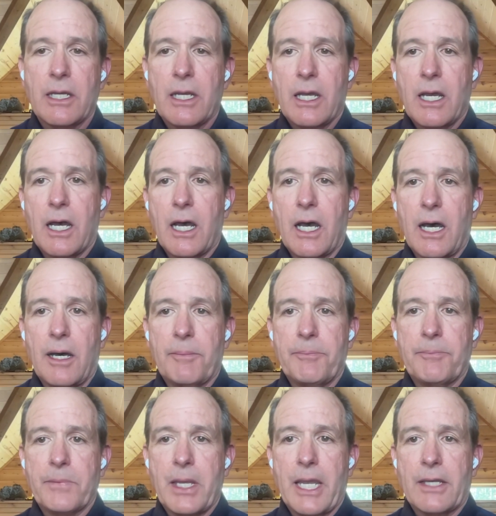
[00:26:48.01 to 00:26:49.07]

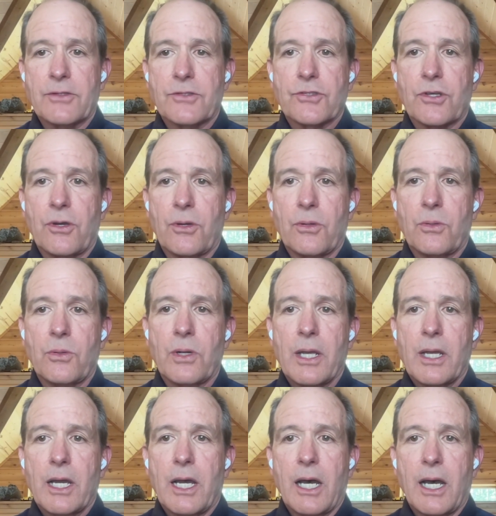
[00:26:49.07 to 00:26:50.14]
Um, and so
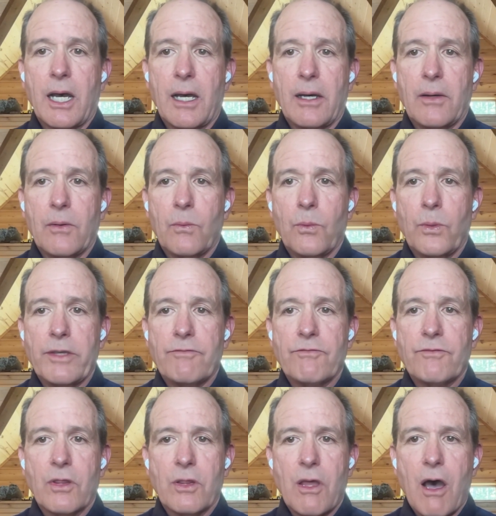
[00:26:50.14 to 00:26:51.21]
uh, we've
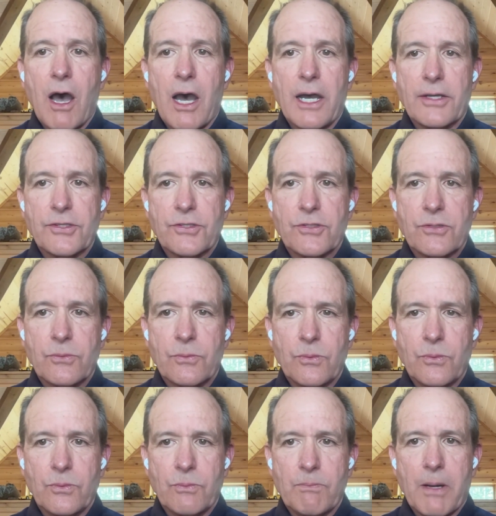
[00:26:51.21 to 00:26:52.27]
lost
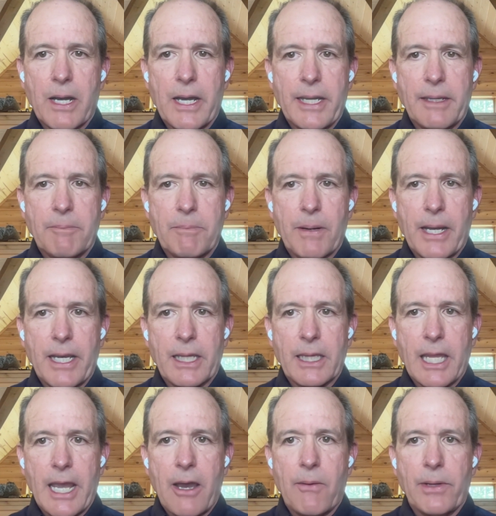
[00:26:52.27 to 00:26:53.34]
by by
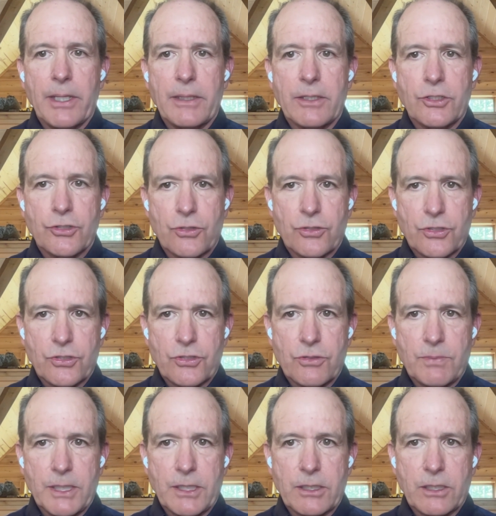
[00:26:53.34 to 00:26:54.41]
allowing the churches to
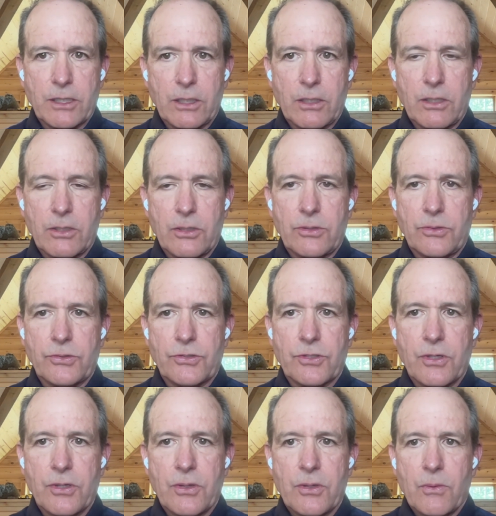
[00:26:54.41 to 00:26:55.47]
be closed.
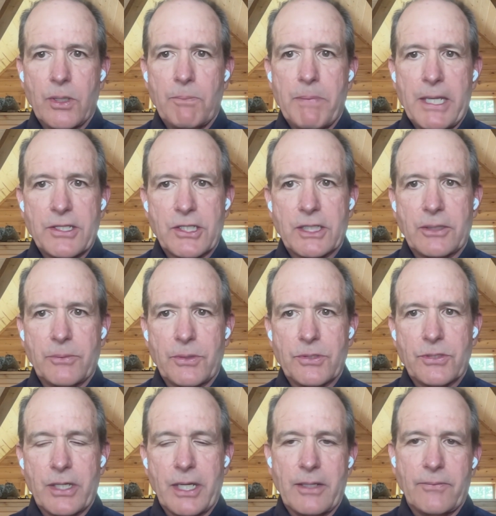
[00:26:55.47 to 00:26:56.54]
We basically were
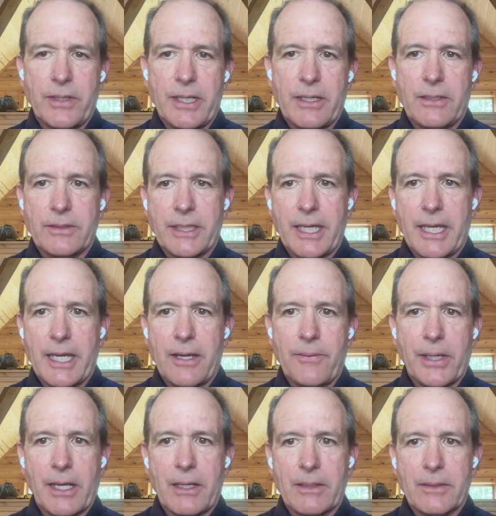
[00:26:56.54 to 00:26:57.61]
saying, well, yeah, we
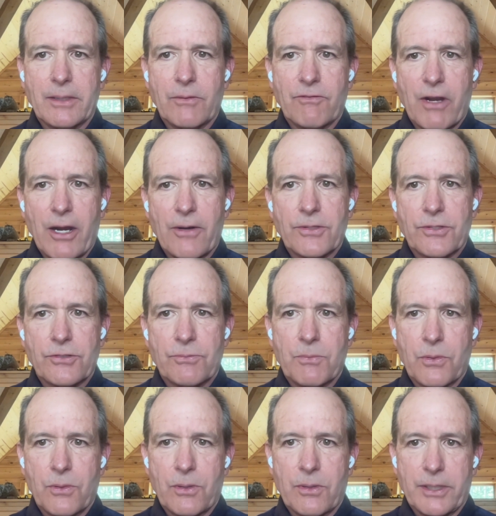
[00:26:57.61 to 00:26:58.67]
got the virus is
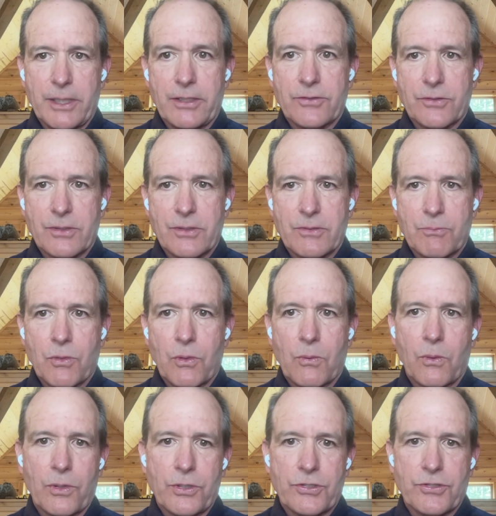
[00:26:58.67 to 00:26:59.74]
more you know, is, is more
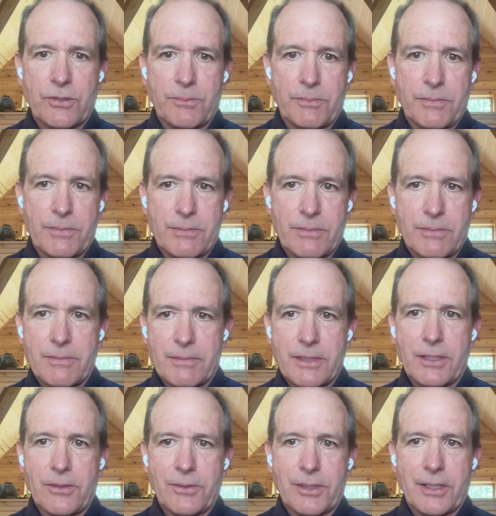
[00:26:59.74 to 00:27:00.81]
worrisome
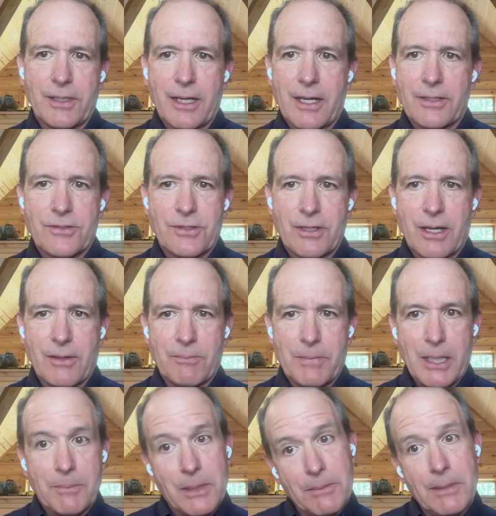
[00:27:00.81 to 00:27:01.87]
you know god's not
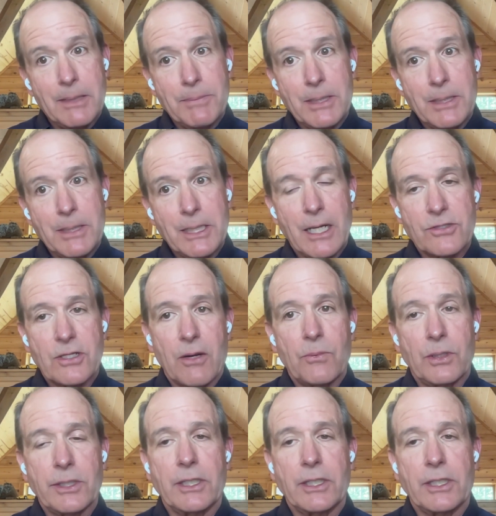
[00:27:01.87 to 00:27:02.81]
maybe maybe god's not really in